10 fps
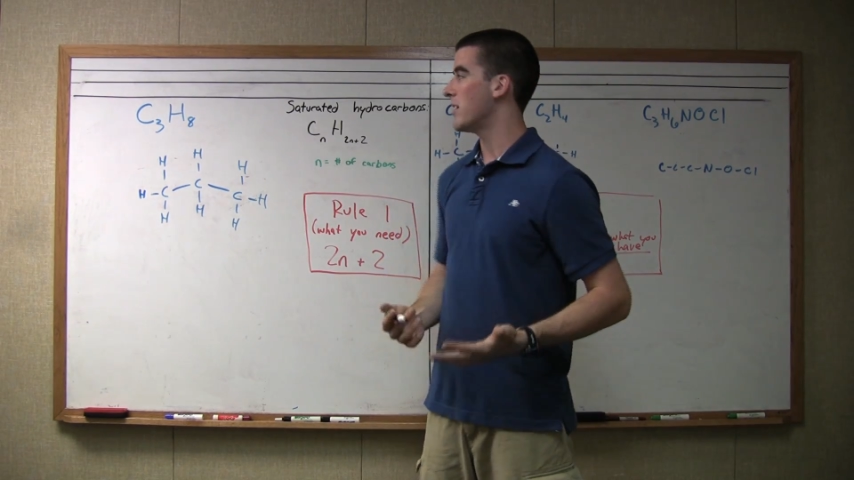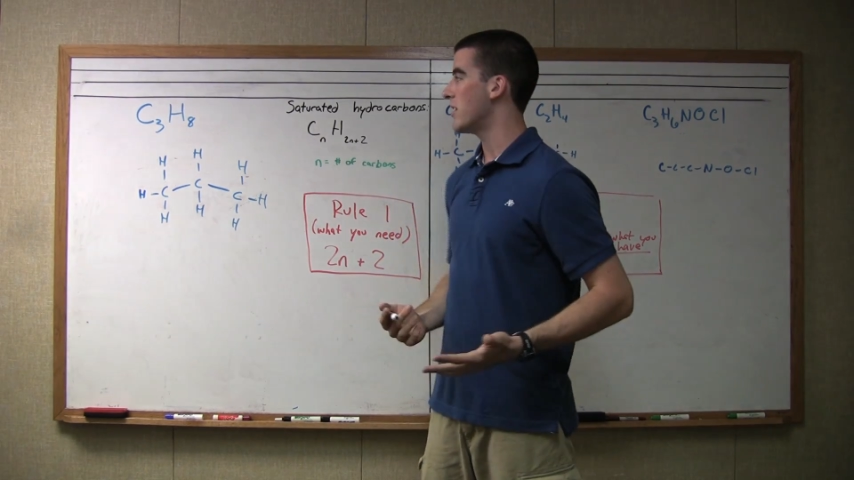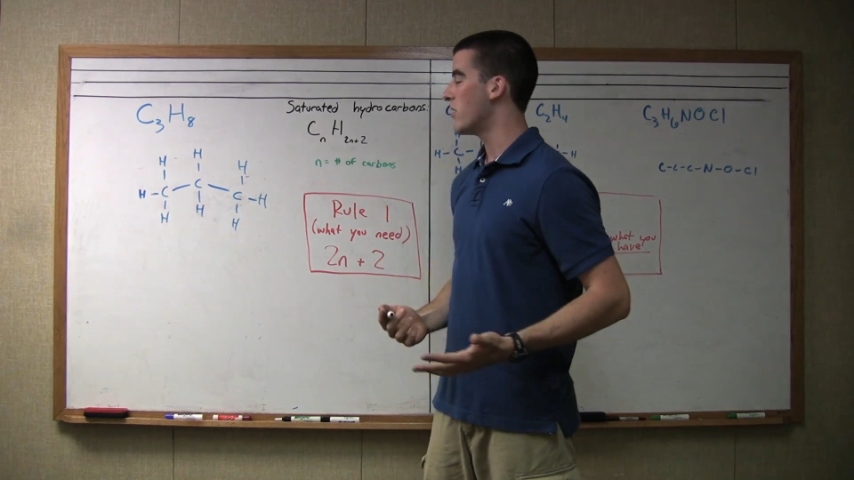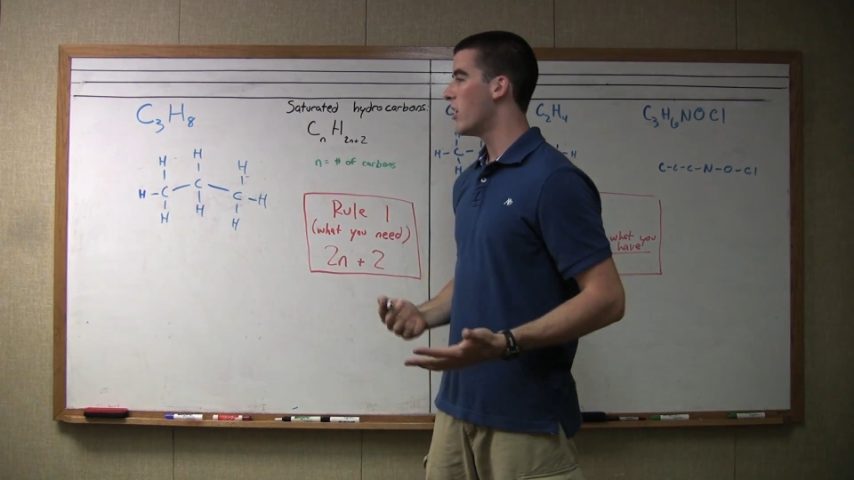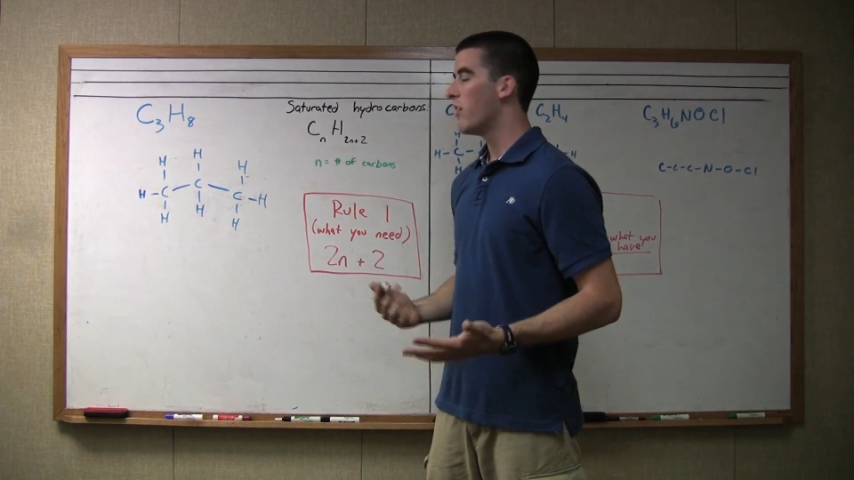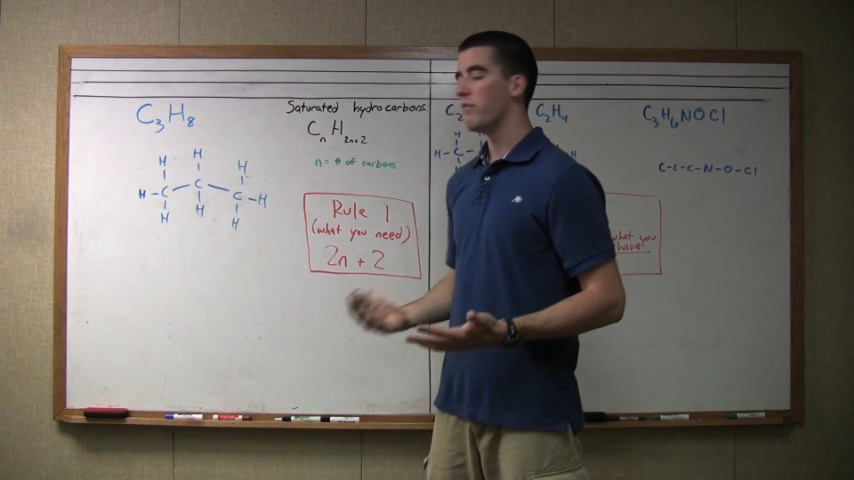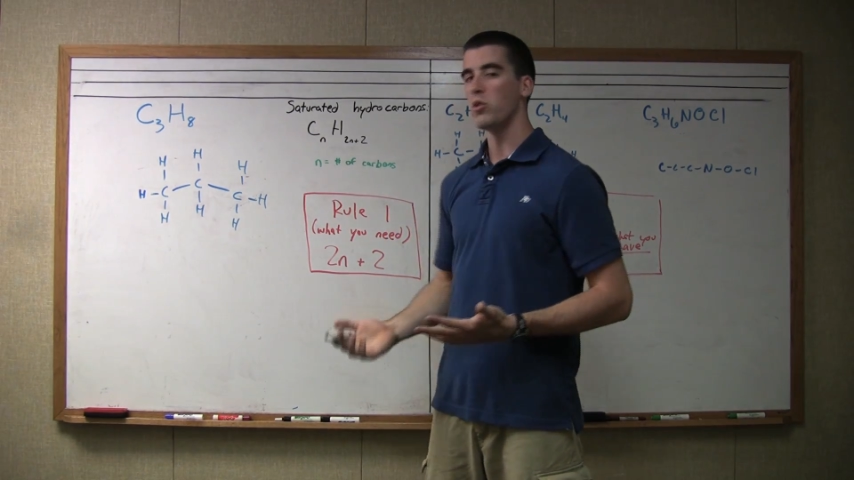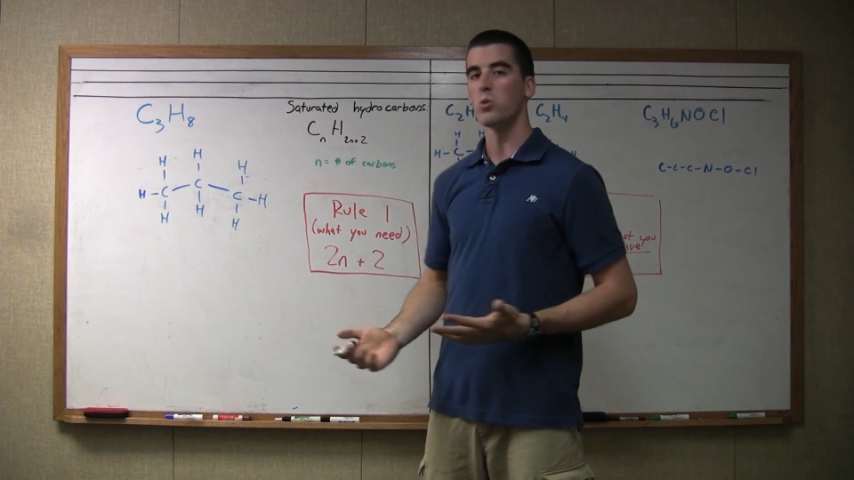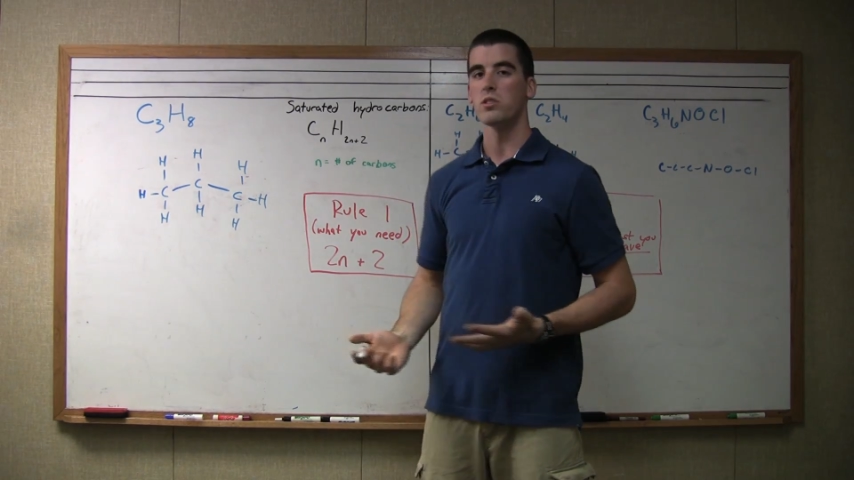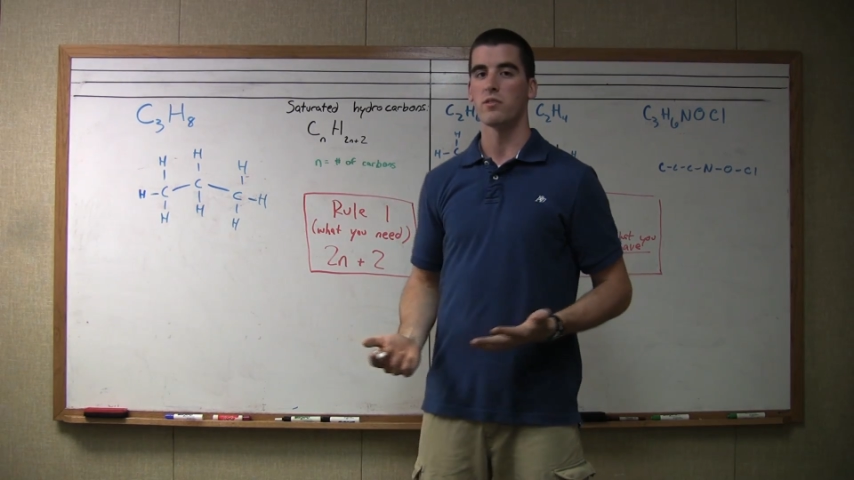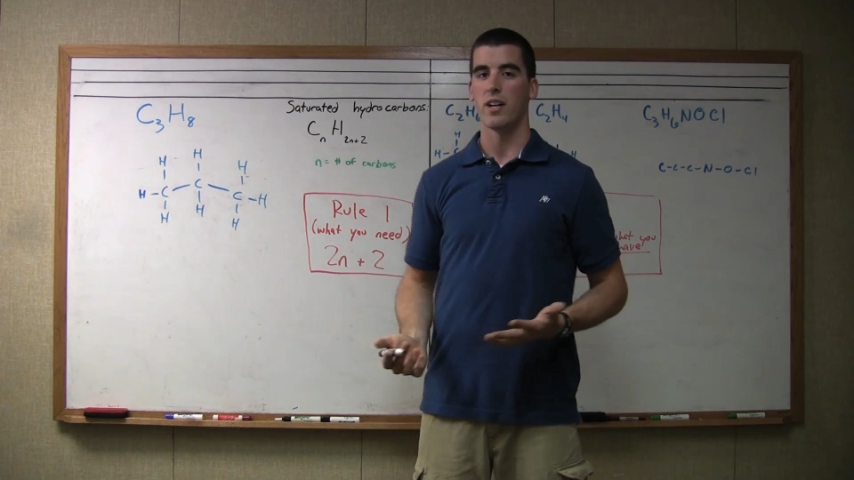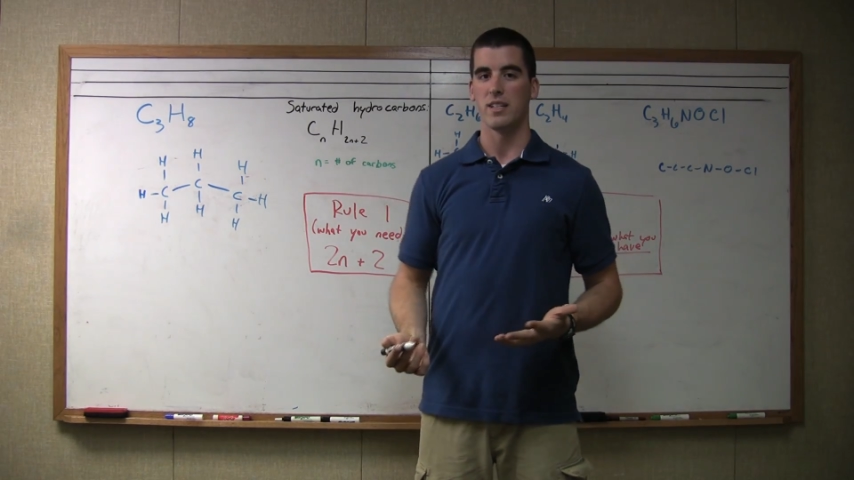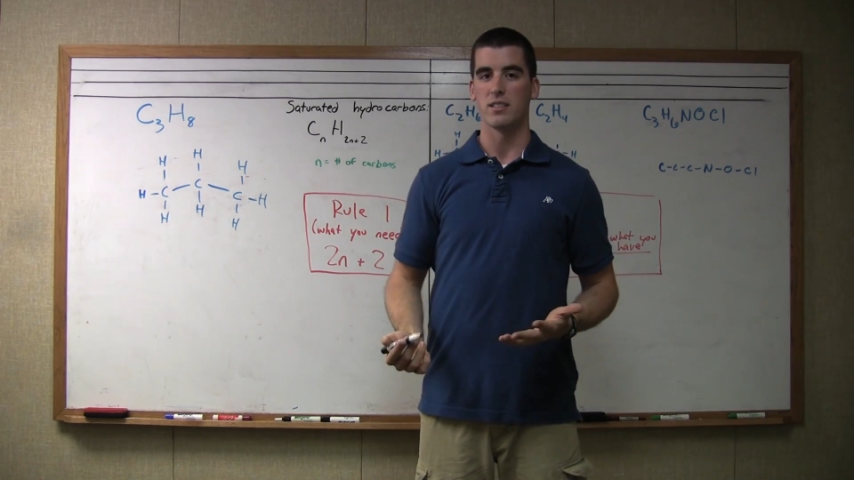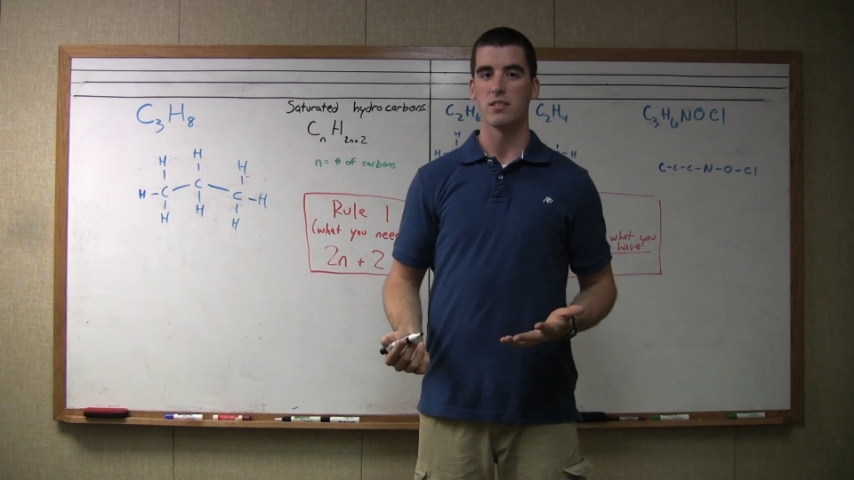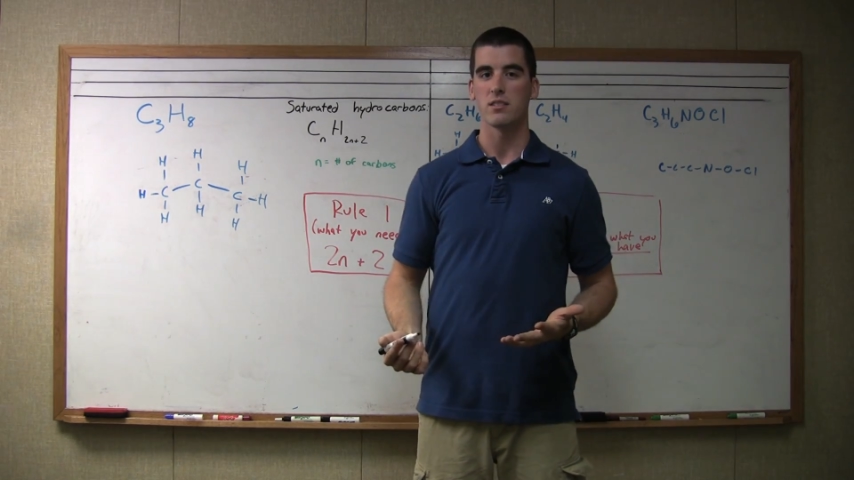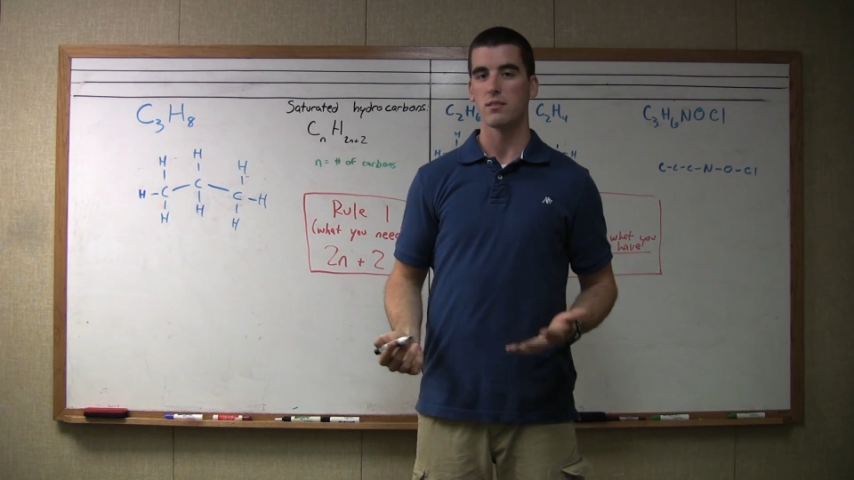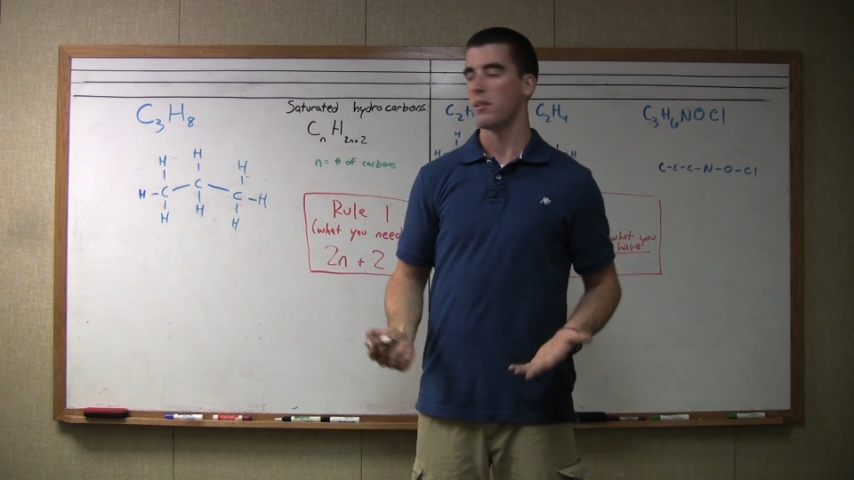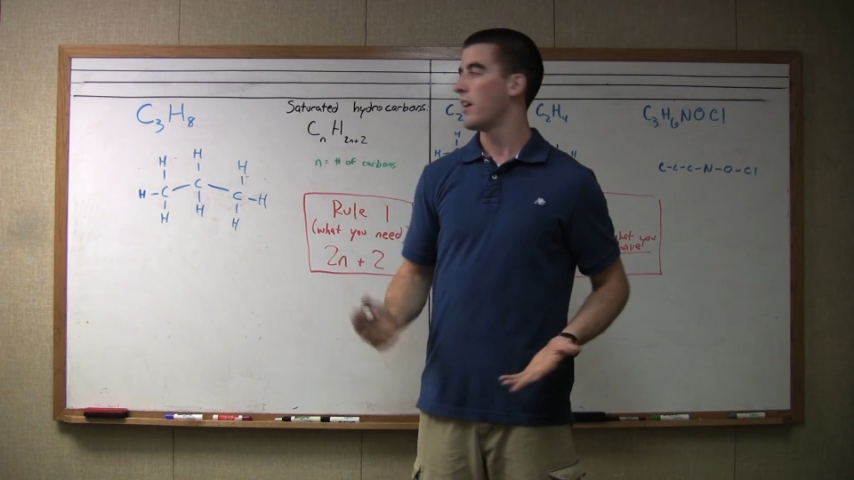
in fuels for engines.